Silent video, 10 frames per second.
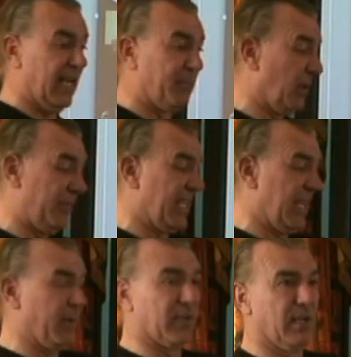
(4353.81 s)
But if you
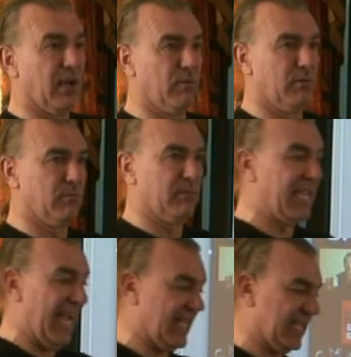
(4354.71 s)
keep it on a low
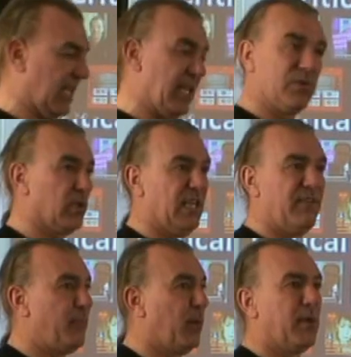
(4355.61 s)
gas, it just
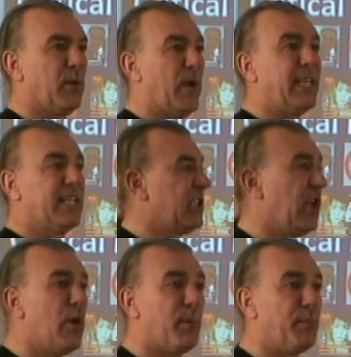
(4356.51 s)
leave it bubbling away there's
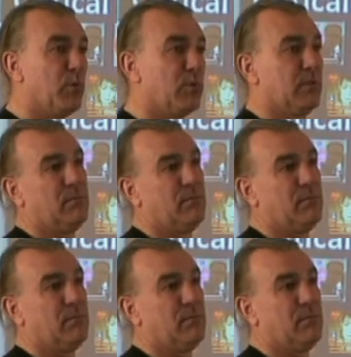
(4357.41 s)
no bubbles.